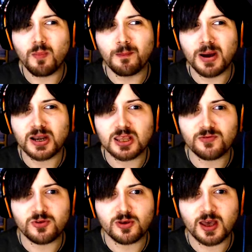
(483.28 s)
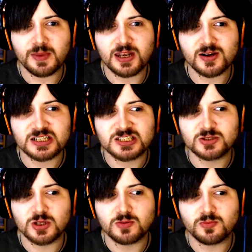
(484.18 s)
Buddy, if you come in here, I'll go
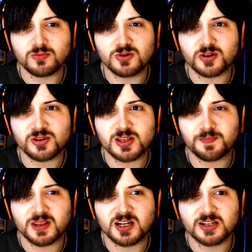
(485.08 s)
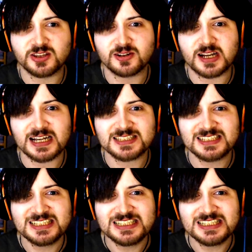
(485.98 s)
all watership down on your ass.